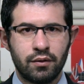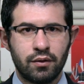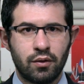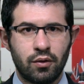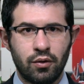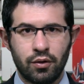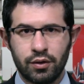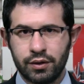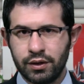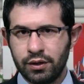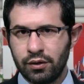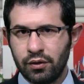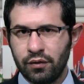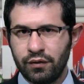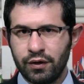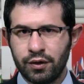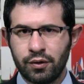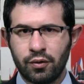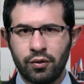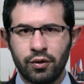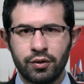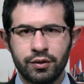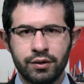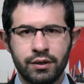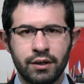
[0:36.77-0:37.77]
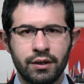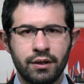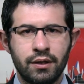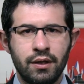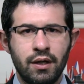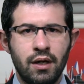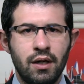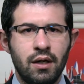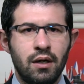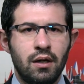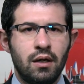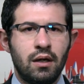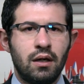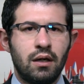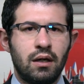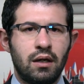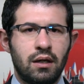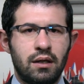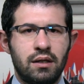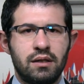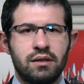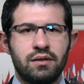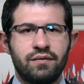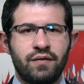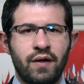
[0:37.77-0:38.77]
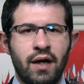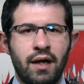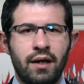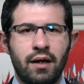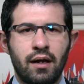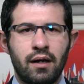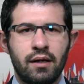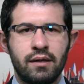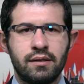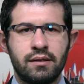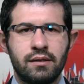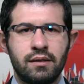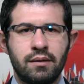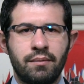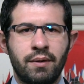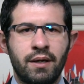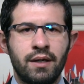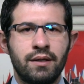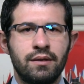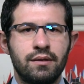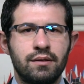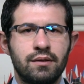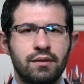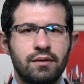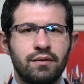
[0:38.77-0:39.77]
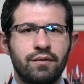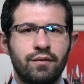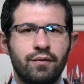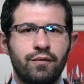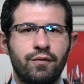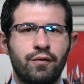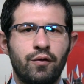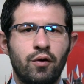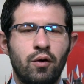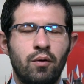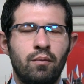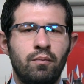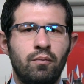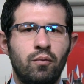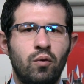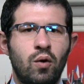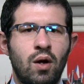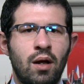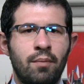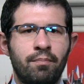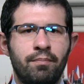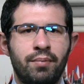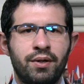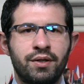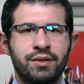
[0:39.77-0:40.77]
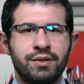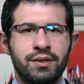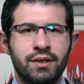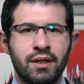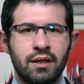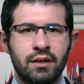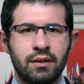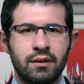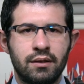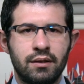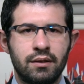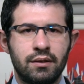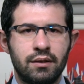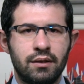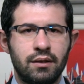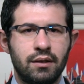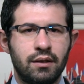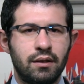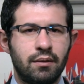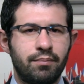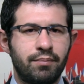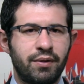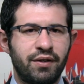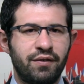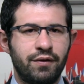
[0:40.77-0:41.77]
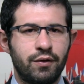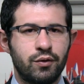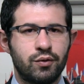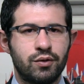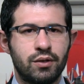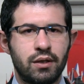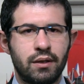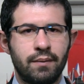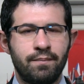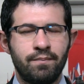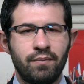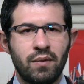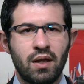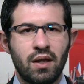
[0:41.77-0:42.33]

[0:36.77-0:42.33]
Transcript: quarter over quarter in its final estimate from 1% previously.